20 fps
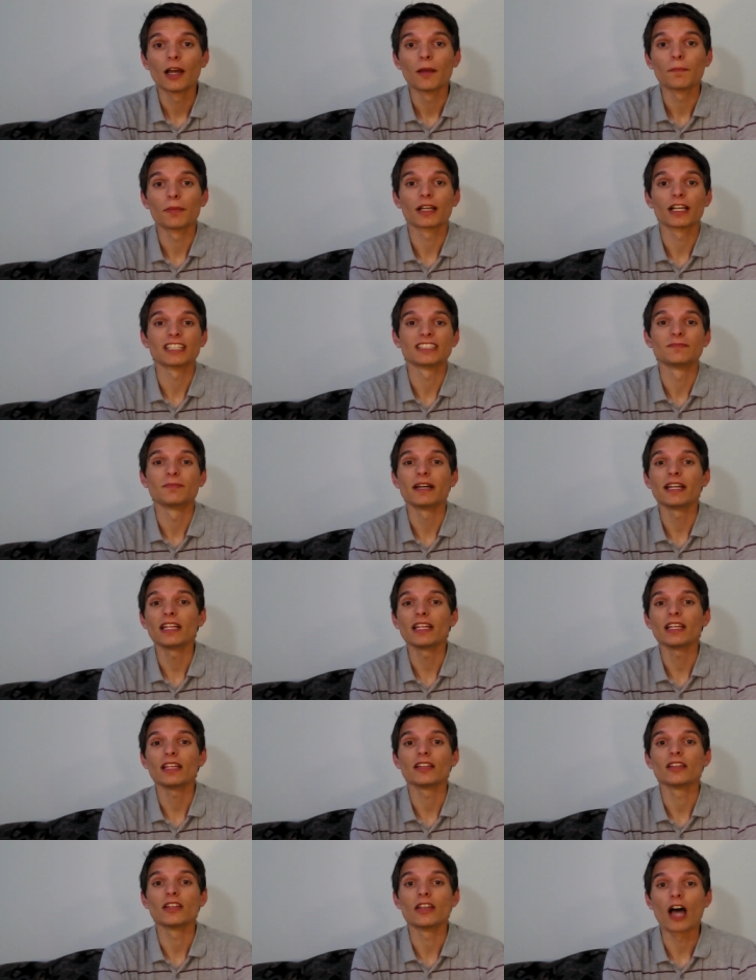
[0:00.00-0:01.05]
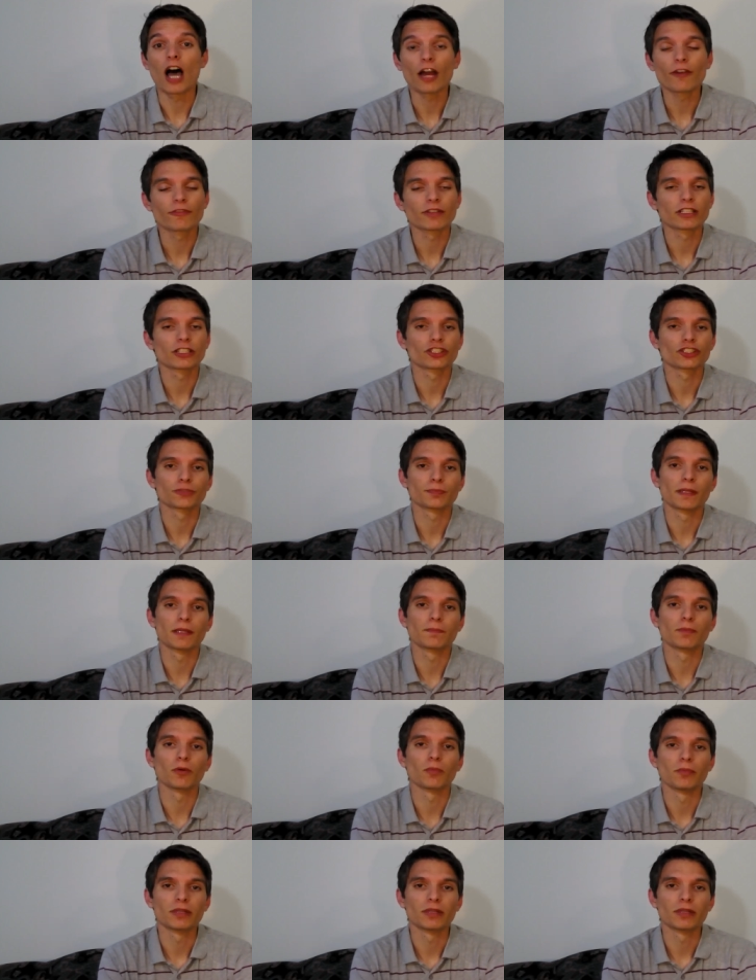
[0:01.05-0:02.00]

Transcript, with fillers: because many non-religious people